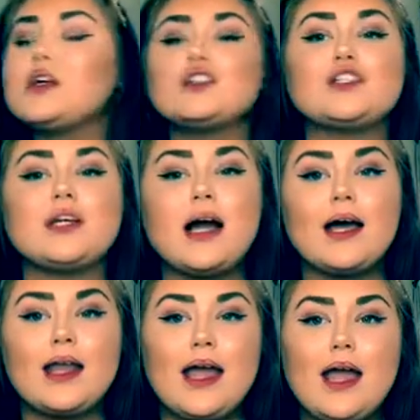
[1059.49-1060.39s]
She
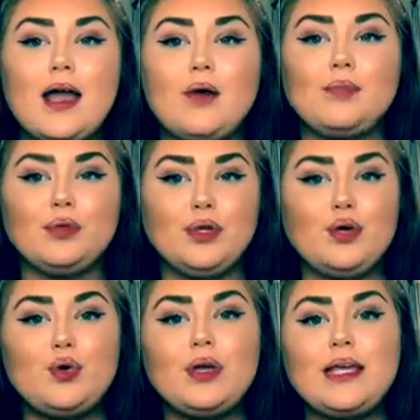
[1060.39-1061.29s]
got a
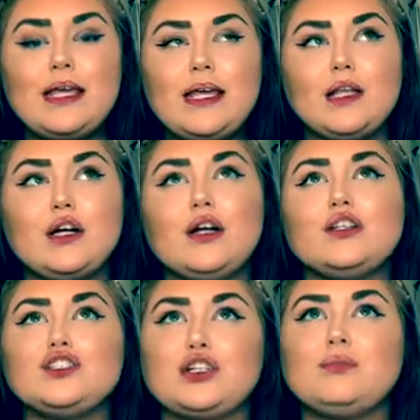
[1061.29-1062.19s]
blue heeler
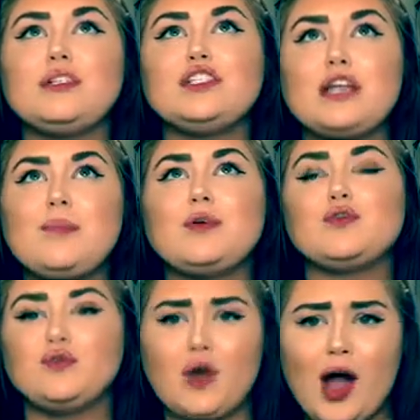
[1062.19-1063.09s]
German Shepherd
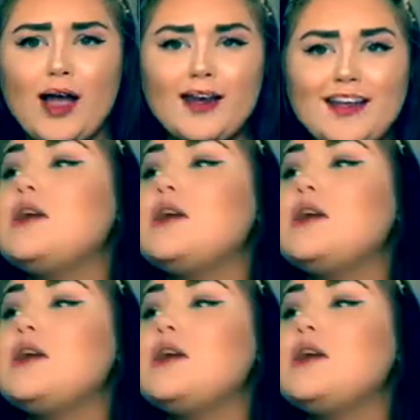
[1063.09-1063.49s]
Rot.